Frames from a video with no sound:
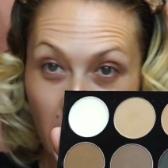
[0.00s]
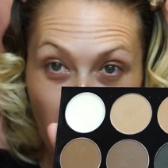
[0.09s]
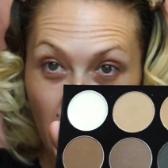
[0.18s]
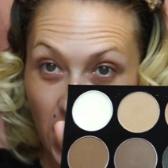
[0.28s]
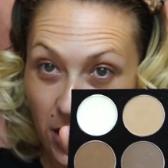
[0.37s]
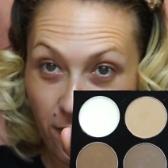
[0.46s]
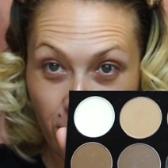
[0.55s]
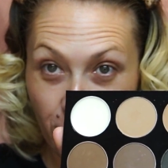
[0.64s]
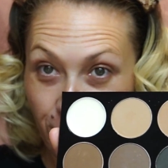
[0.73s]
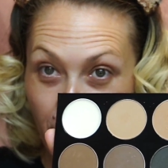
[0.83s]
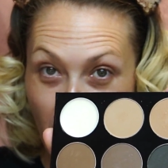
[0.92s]
in the
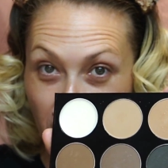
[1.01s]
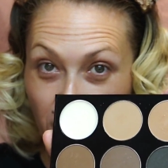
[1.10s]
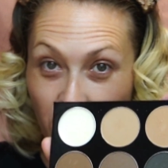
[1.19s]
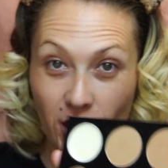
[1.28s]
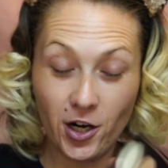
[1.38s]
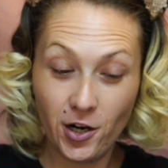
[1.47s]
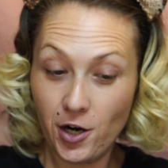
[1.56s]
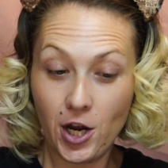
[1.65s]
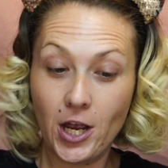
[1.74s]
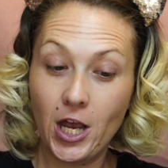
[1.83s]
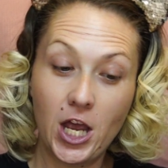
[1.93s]
viewfinder,
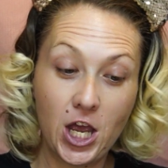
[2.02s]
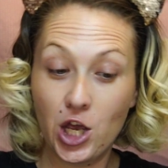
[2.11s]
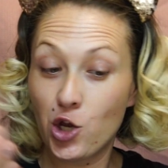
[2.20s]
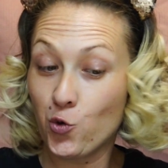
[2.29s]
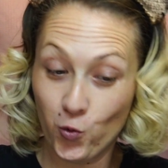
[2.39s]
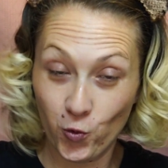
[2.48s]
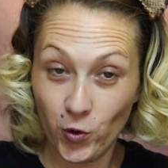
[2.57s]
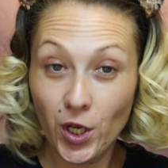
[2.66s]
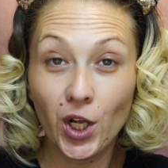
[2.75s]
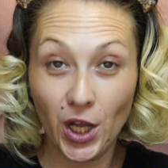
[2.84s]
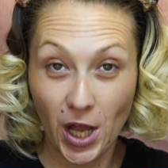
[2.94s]
in
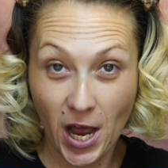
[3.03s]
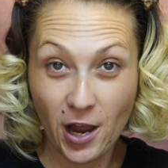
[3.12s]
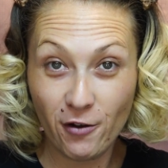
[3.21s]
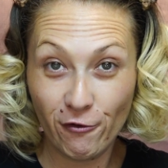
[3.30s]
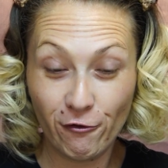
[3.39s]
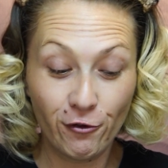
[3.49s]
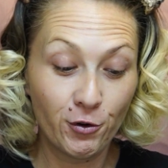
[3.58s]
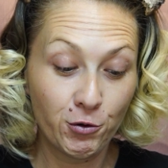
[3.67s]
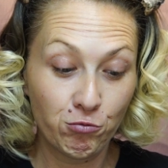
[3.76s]
real life,